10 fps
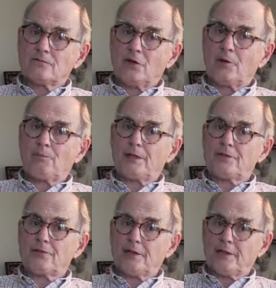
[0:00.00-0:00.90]
very
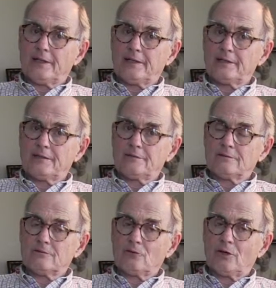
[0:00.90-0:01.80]
patriotic,
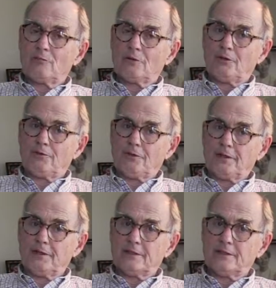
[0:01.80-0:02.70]
well
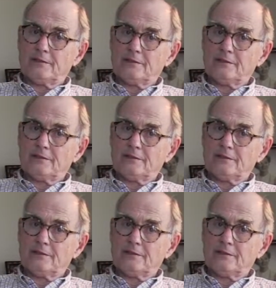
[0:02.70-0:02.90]
motivated,